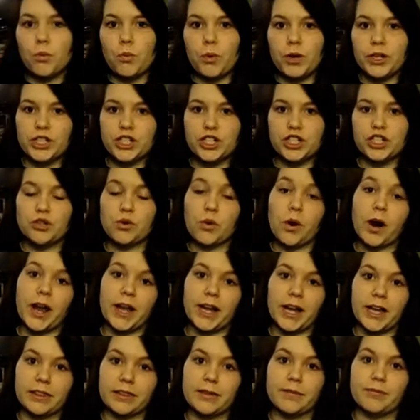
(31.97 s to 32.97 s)
which store
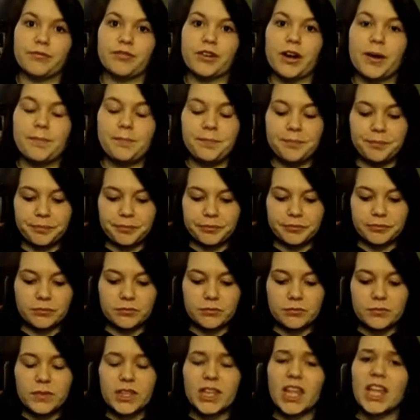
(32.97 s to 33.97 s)
I got them from.
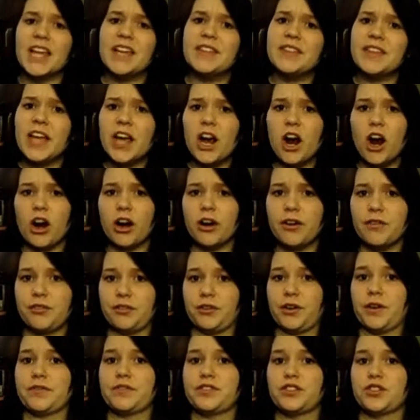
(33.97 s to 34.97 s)
And they are a
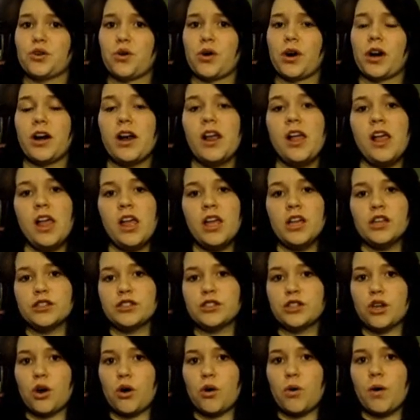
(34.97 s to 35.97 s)
thrift store,
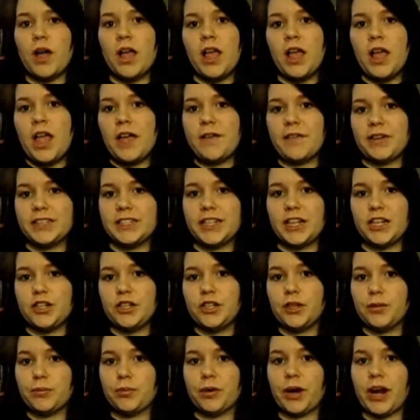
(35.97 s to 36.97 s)
so if I tell
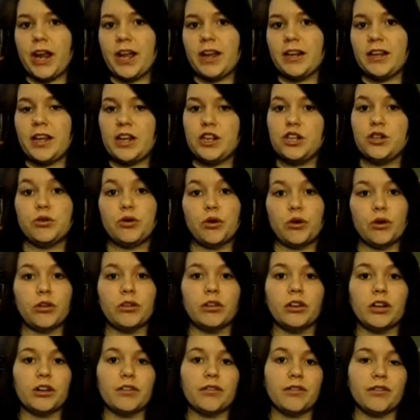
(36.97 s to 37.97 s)
you the brand and you go to
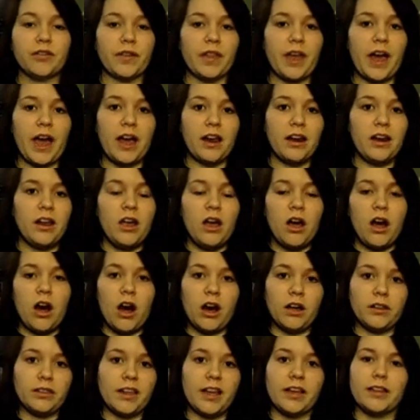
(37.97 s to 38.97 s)
look for that
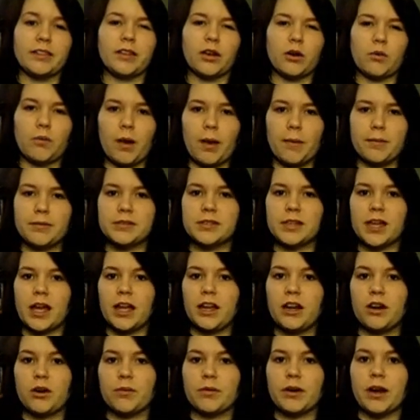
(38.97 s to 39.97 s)
on like their
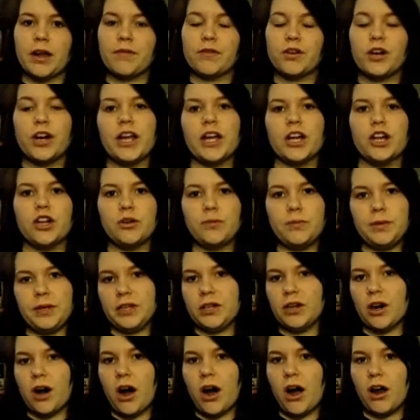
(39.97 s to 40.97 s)
website or whatever, it could
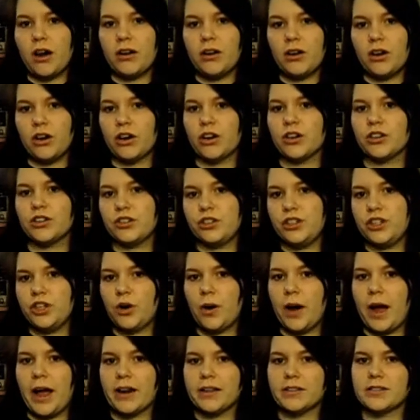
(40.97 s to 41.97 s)
be gone or you
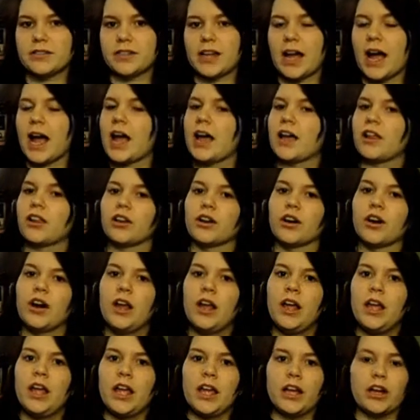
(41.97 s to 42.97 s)
know out of style or
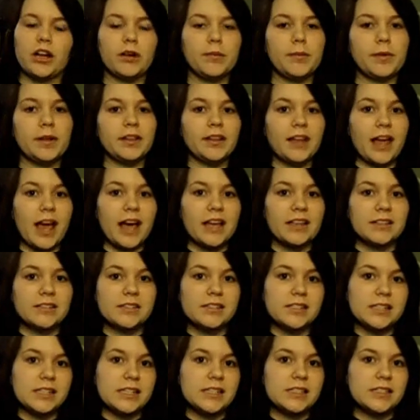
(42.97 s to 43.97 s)
it could have been
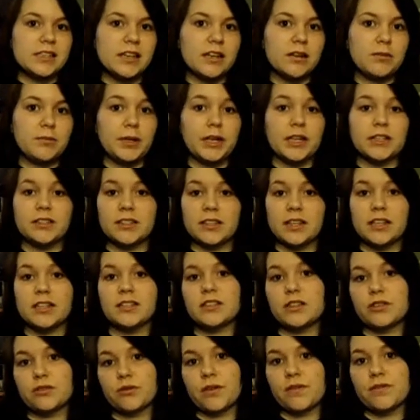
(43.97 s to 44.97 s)
last season because it
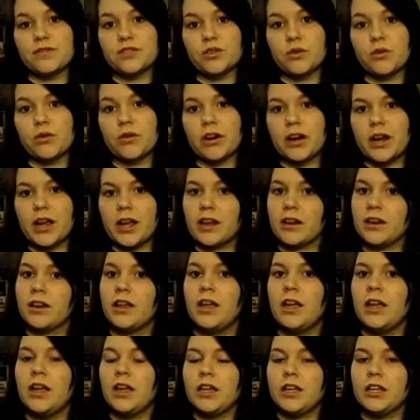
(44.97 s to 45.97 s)
is a thrift store and
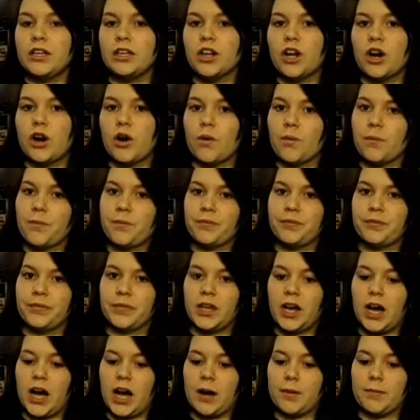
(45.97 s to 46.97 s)
you know
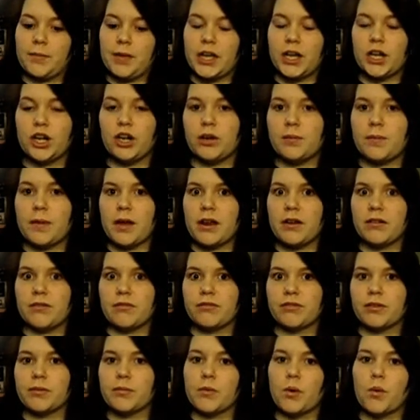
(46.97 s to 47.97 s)
um, it could have
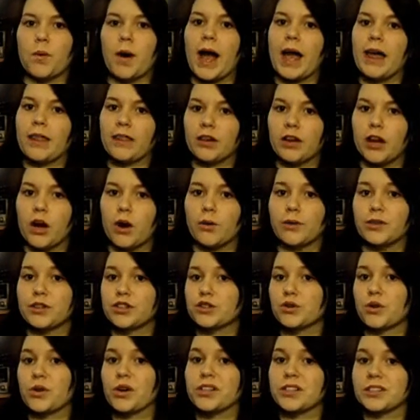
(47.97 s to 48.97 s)
been from a while ago and the
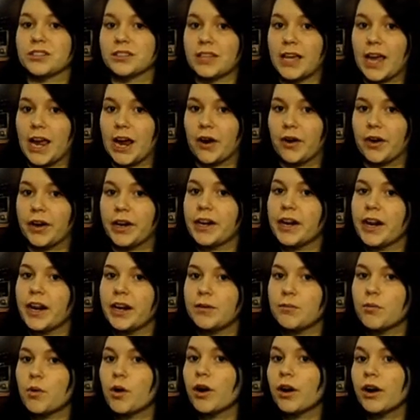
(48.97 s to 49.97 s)
store doesn't carry it
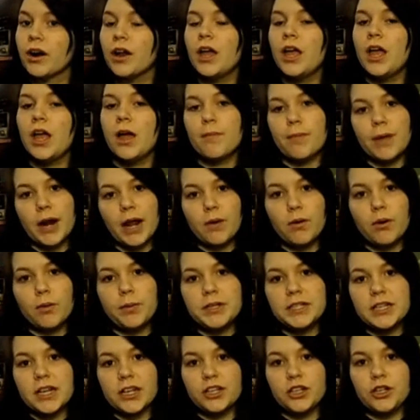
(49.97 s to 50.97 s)
anymore. But I will
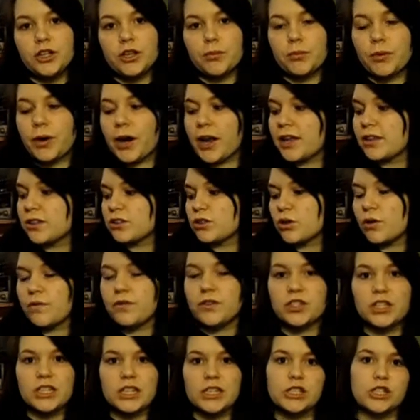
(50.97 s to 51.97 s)
be telling you the brand, so if
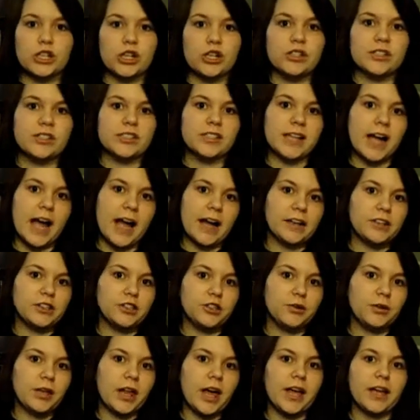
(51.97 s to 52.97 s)
you see a certain style
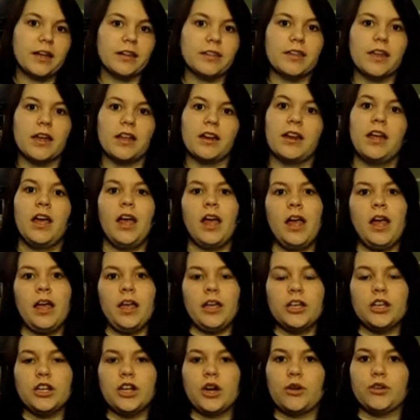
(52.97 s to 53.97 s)
you like, then
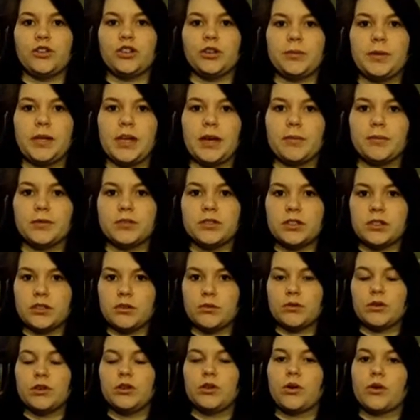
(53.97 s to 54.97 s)
you know you'll be able
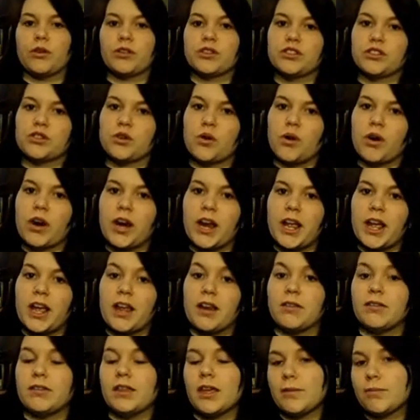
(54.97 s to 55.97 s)
to go to the store
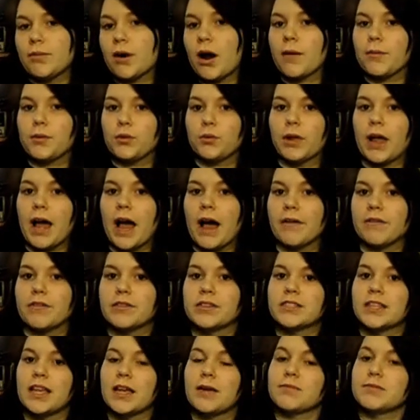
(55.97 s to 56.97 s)
and they probably will have
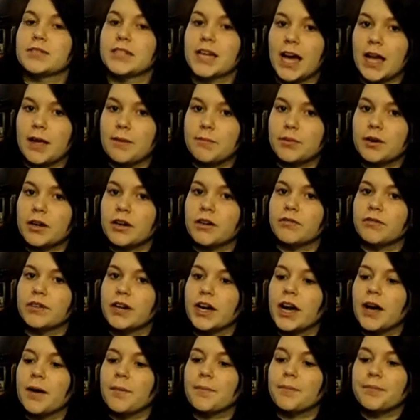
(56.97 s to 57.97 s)
the same type of
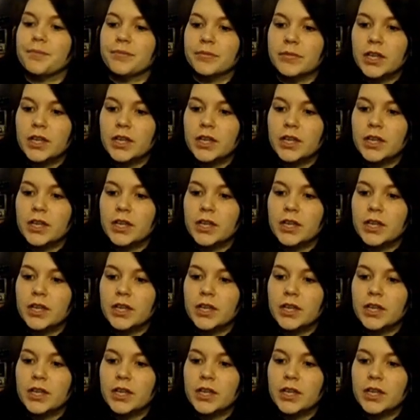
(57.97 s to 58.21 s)
um,